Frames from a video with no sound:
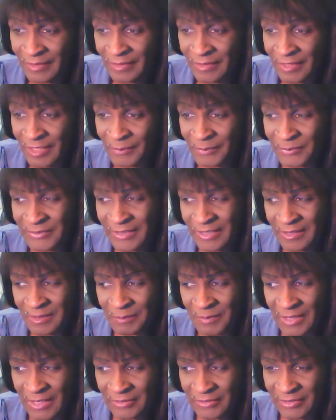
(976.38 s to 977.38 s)
upset
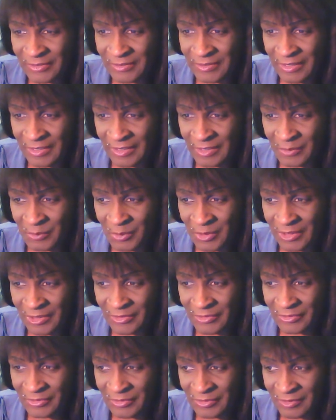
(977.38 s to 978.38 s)
about today
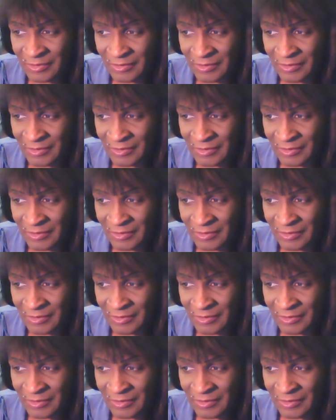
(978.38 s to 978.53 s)
was,